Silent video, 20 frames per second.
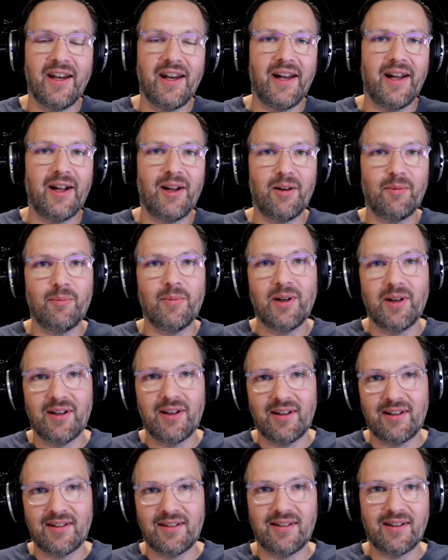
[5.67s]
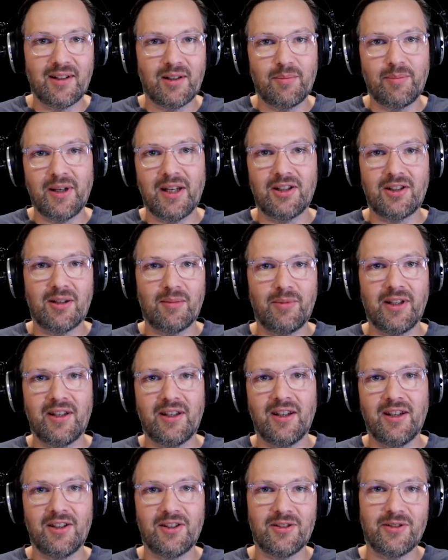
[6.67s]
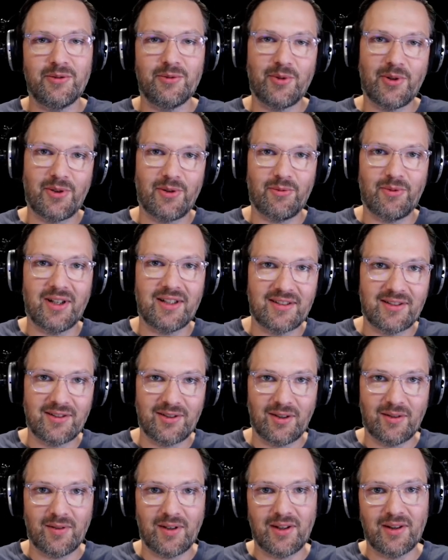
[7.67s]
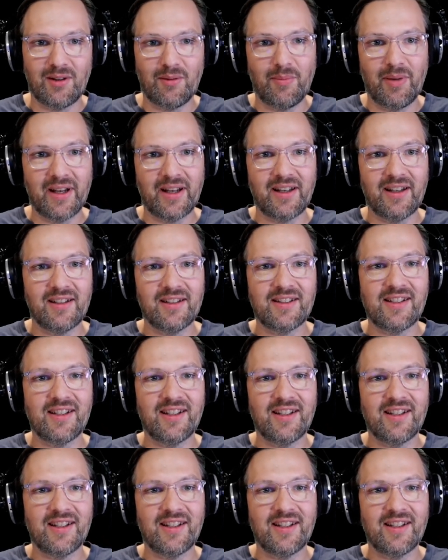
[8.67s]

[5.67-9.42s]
Elm single page application with the Rust server and the backend.